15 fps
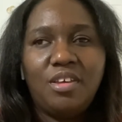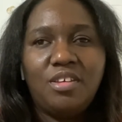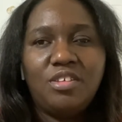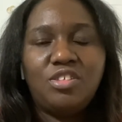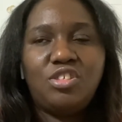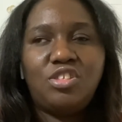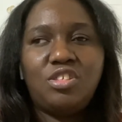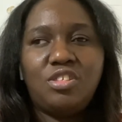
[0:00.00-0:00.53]

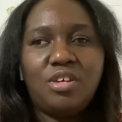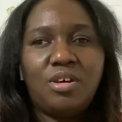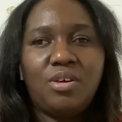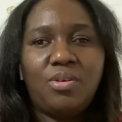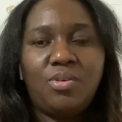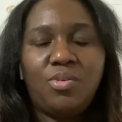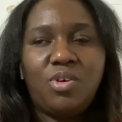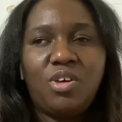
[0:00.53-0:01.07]

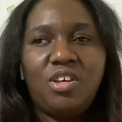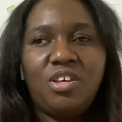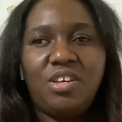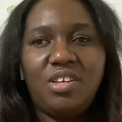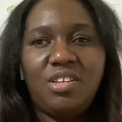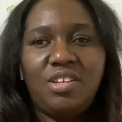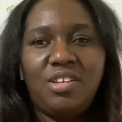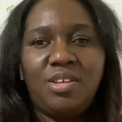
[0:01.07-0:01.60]
So,
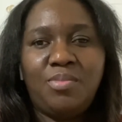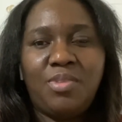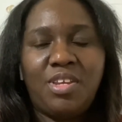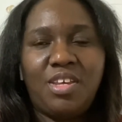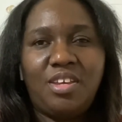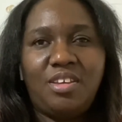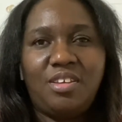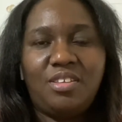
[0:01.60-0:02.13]
Hood
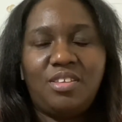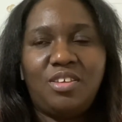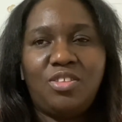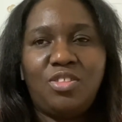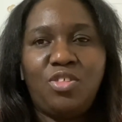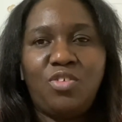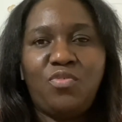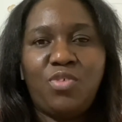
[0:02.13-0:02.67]
Lemonade,
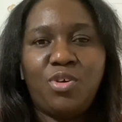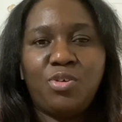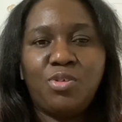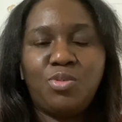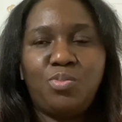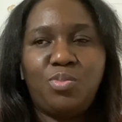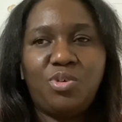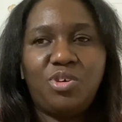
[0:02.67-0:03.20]
the
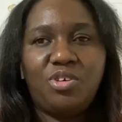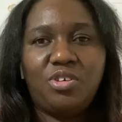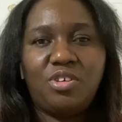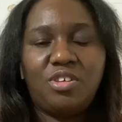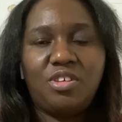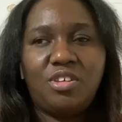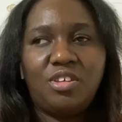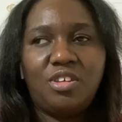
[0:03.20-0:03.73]
first book,
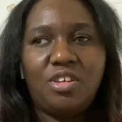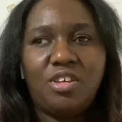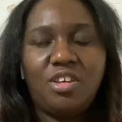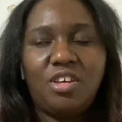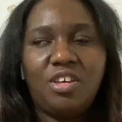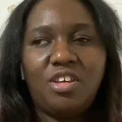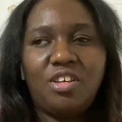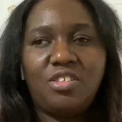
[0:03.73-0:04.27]

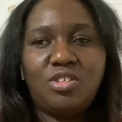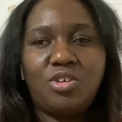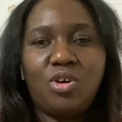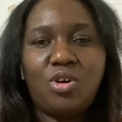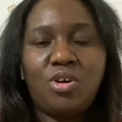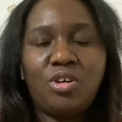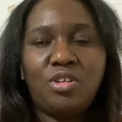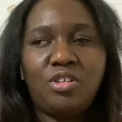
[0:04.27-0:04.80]
is
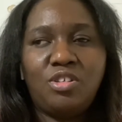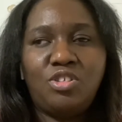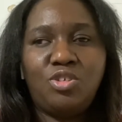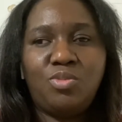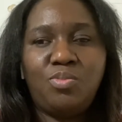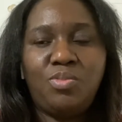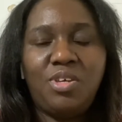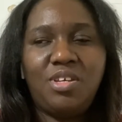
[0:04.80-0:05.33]
called
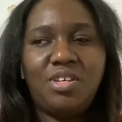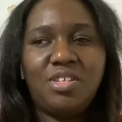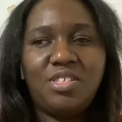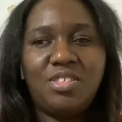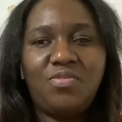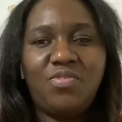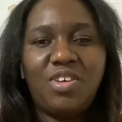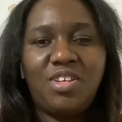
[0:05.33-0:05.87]
Jamaica's
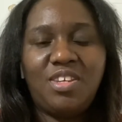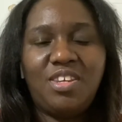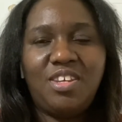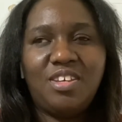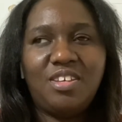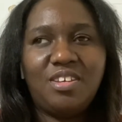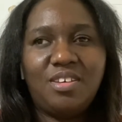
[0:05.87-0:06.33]
Vendetta.